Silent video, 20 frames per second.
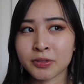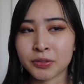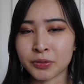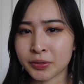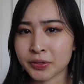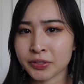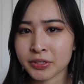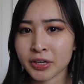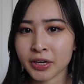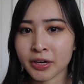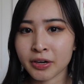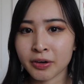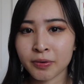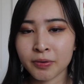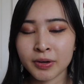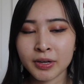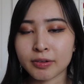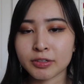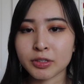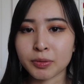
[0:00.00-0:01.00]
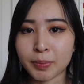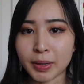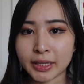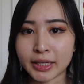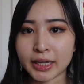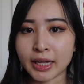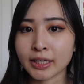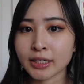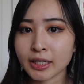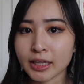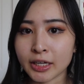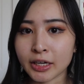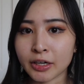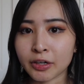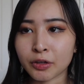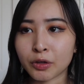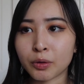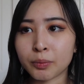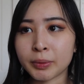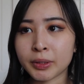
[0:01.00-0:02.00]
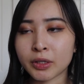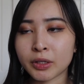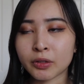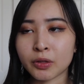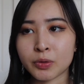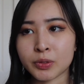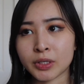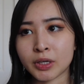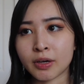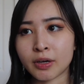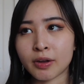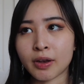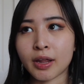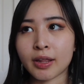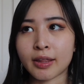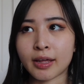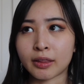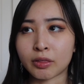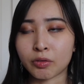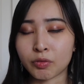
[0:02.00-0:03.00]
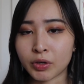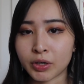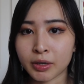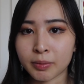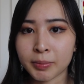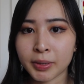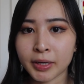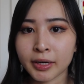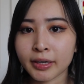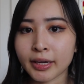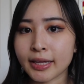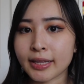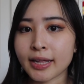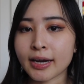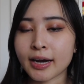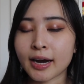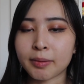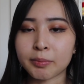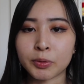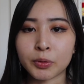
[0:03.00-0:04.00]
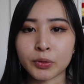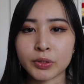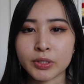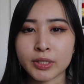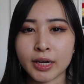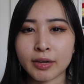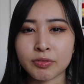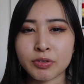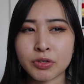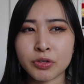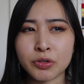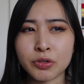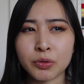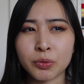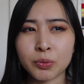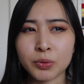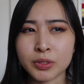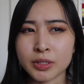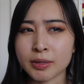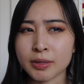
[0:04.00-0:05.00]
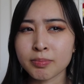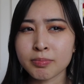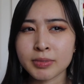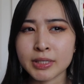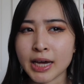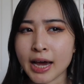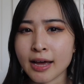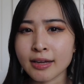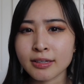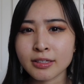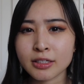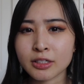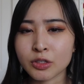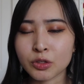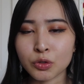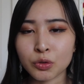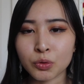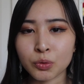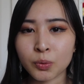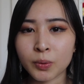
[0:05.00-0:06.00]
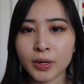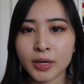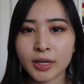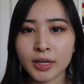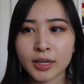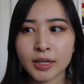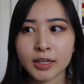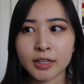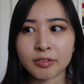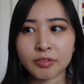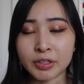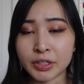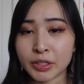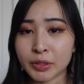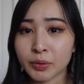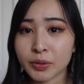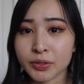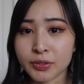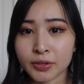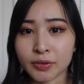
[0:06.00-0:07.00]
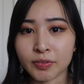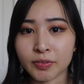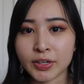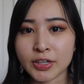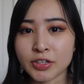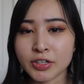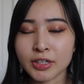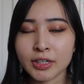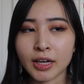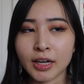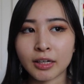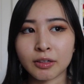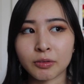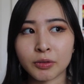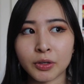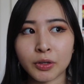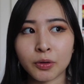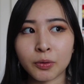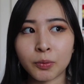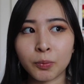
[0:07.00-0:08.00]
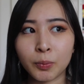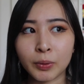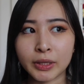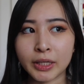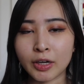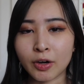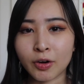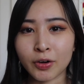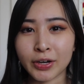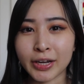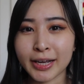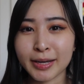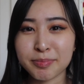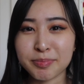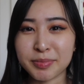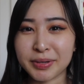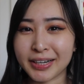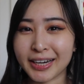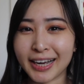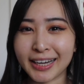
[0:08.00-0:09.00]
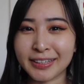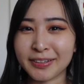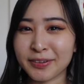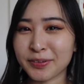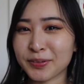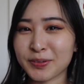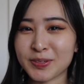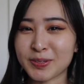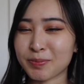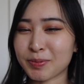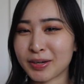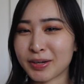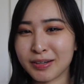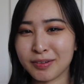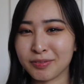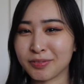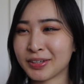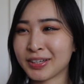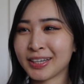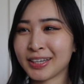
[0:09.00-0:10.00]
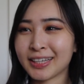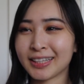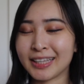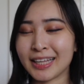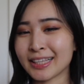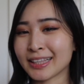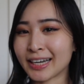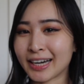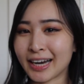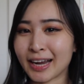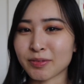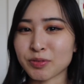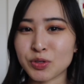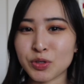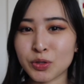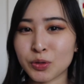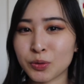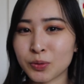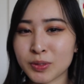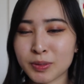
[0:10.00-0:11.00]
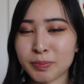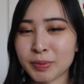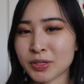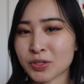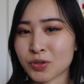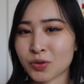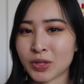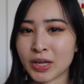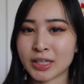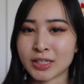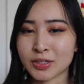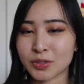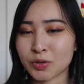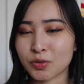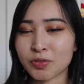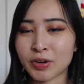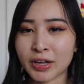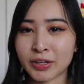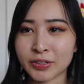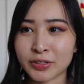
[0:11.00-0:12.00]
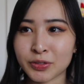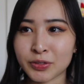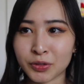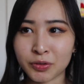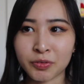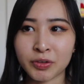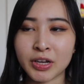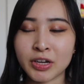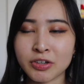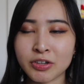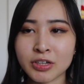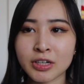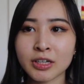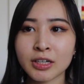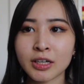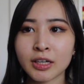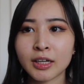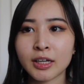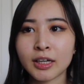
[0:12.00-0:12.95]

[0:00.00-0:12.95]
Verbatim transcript: two years ago. So by the end of the year, it will be closing on that three year mark. And then I'm going to have to do some tasks to renew the certification. I don't know what they are yet, but I know there's some kind of thing that I have to do to make sure that it's still a valid certification.